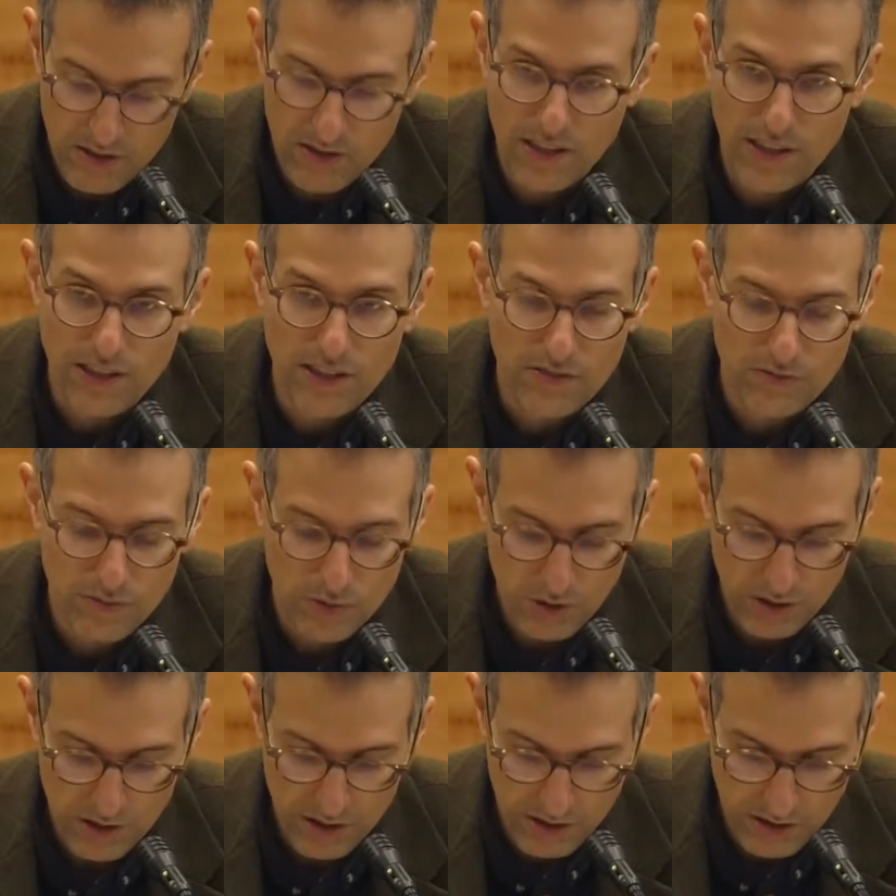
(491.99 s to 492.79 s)
like
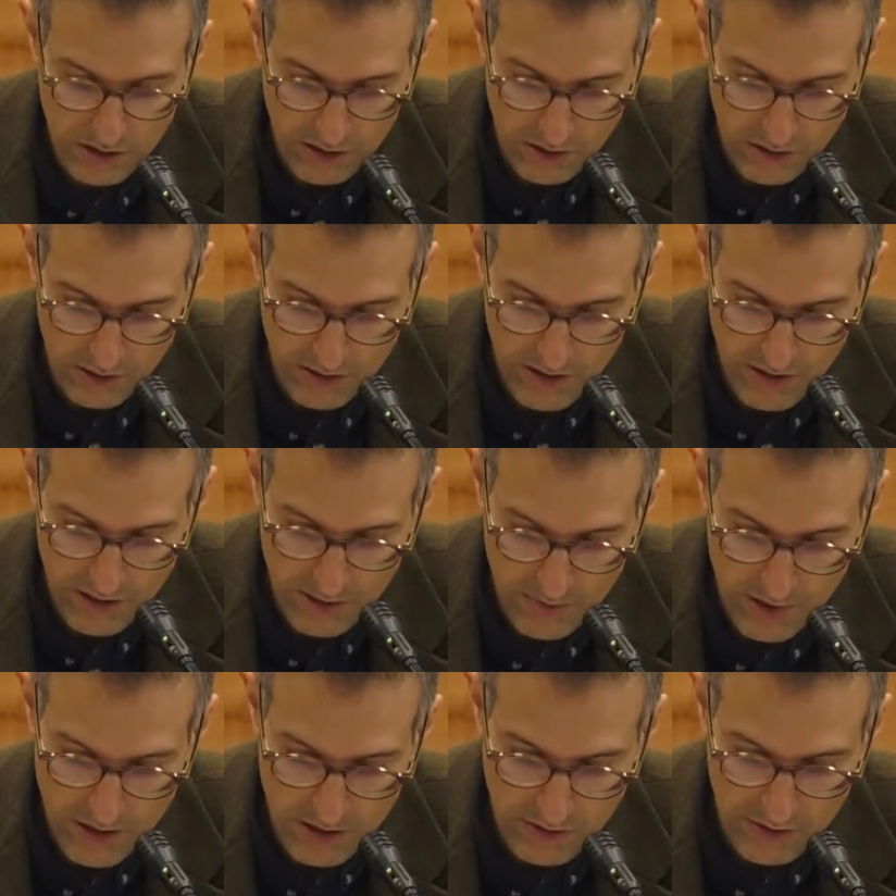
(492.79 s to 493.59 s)
vulgar
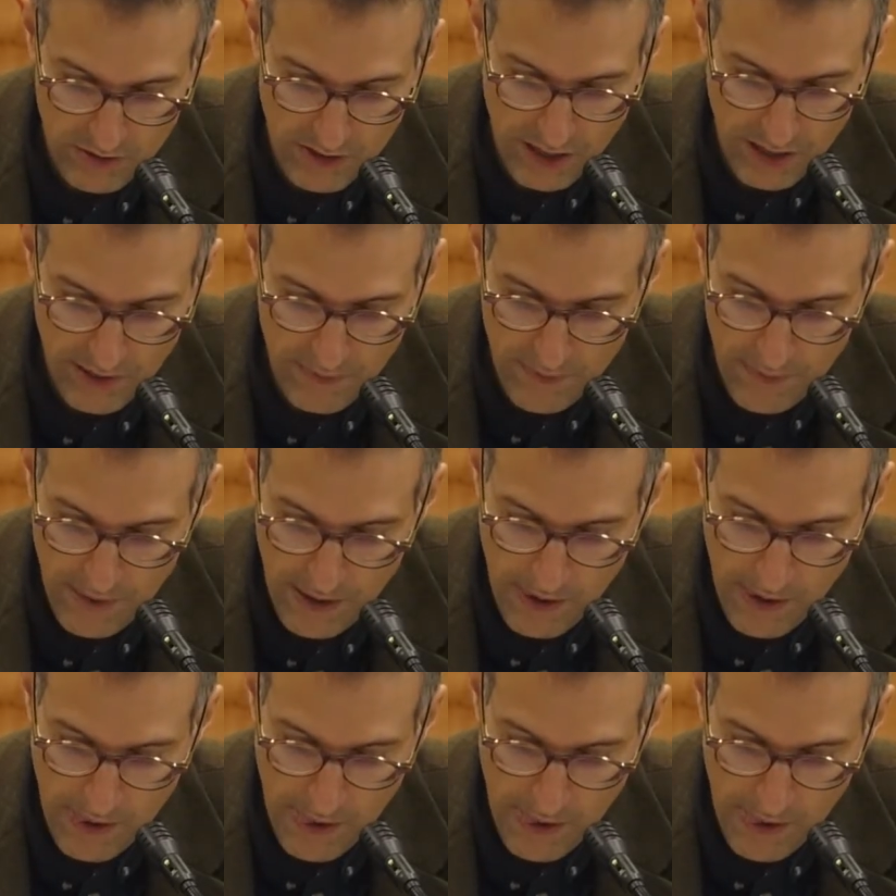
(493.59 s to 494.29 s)
concepts of time.